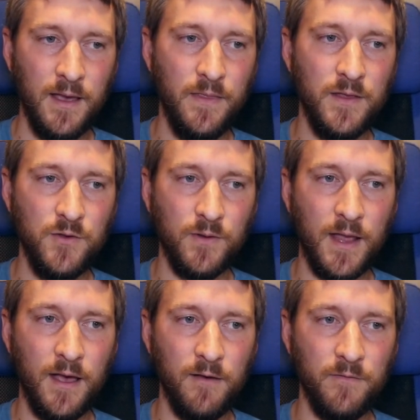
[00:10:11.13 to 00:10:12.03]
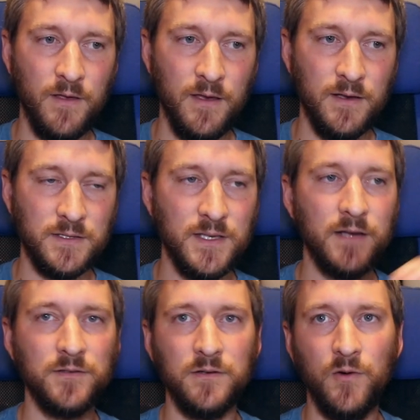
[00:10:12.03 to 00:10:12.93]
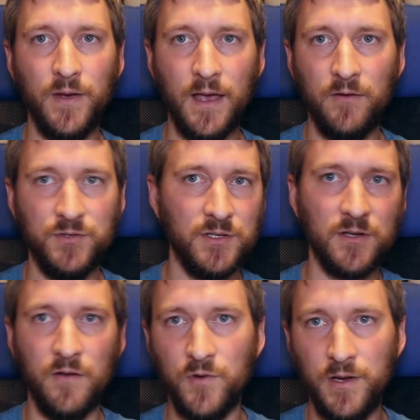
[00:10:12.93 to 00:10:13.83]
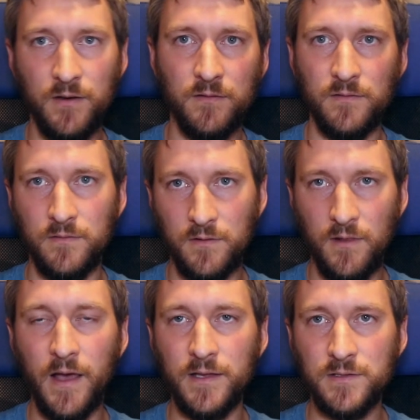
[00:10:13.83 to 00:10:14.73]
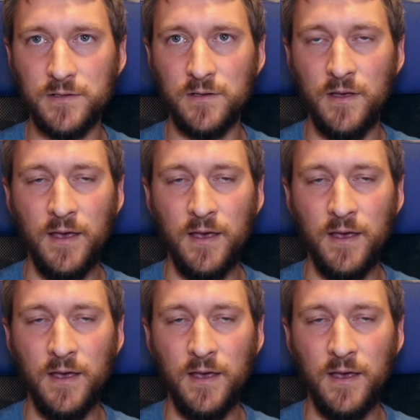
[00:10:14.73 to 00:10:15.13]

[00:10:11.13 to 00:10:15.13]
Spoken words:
and then you can have a sector going out just covering clients,